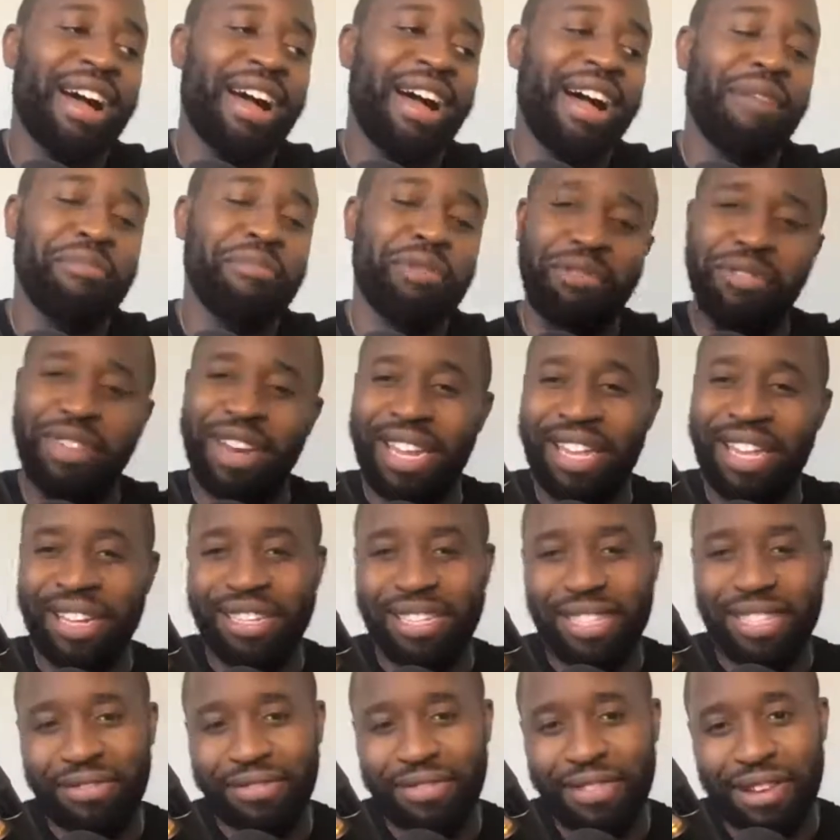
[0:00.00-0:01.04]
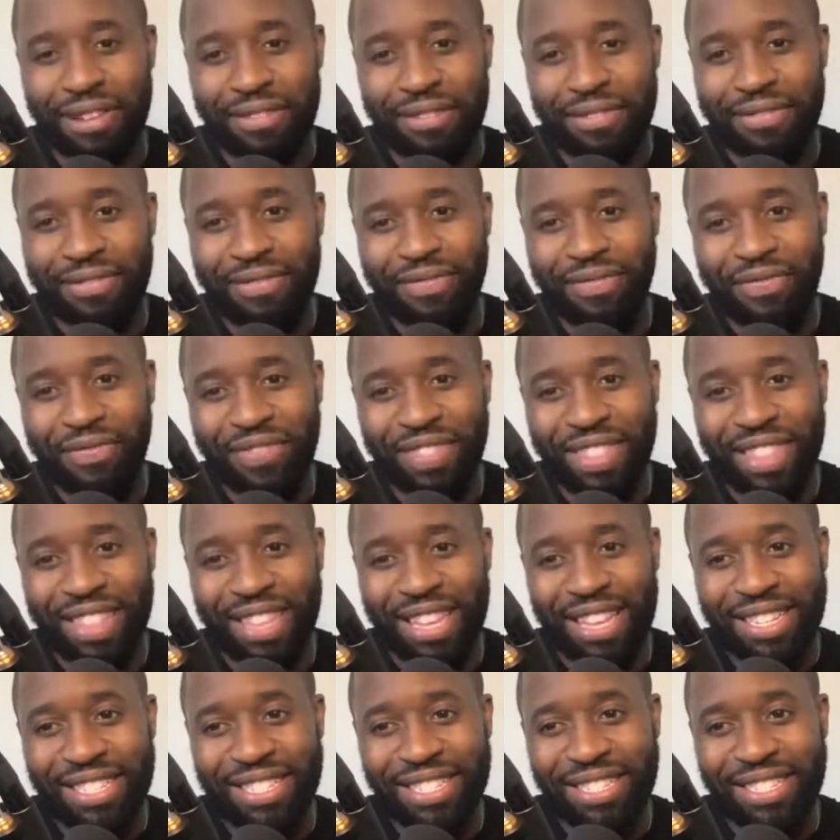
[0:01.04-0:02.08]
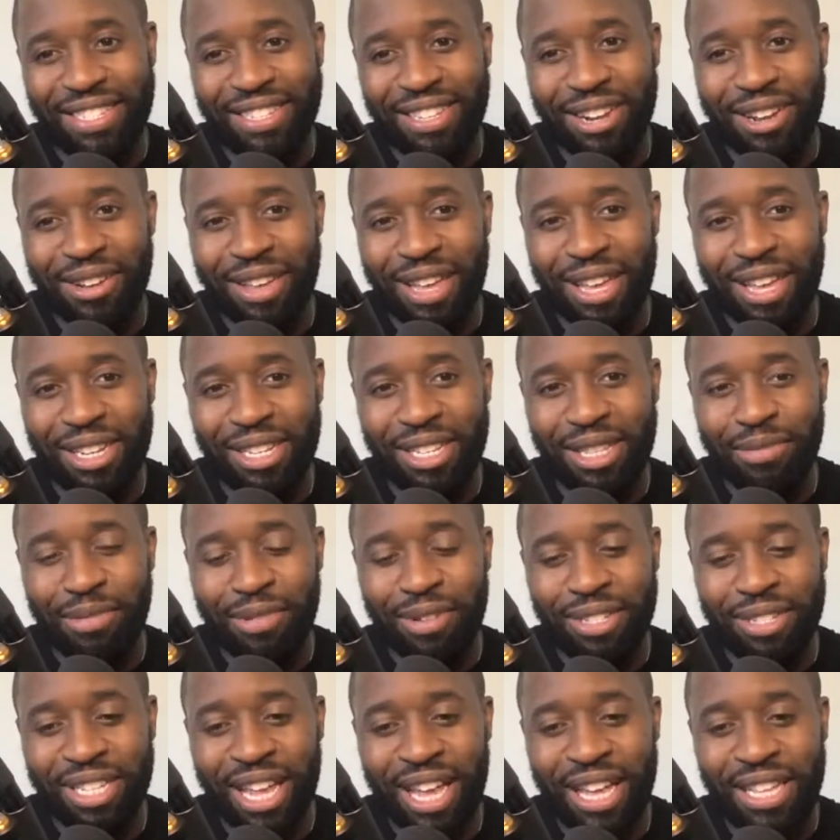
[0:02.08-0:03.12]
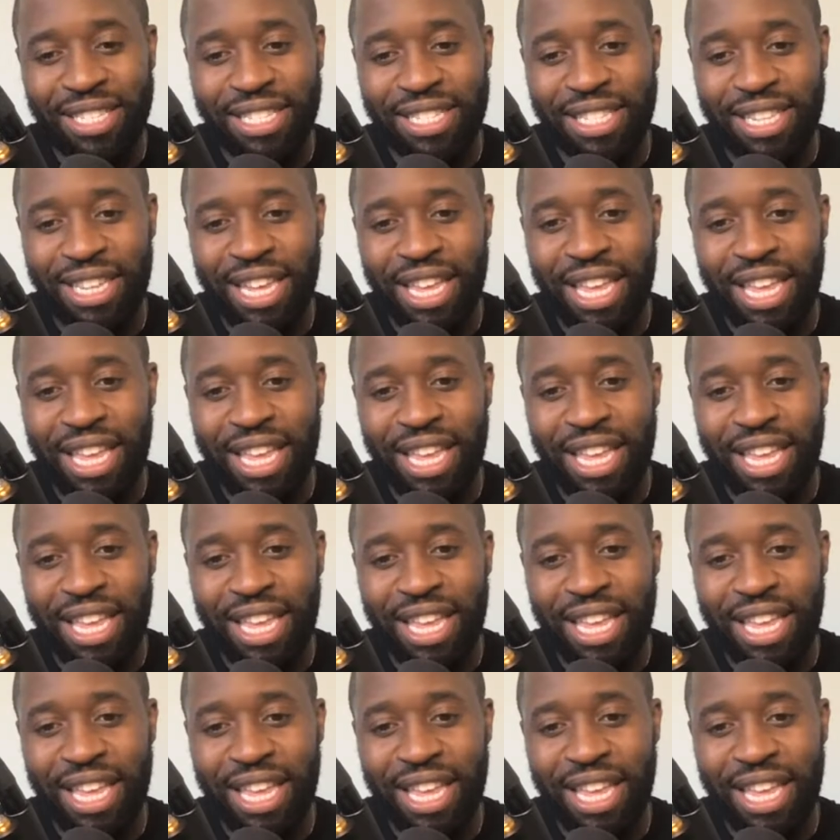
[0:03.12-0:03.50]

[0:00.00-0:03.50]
I'm not really into the fluff. Let's, get to the brass tacks.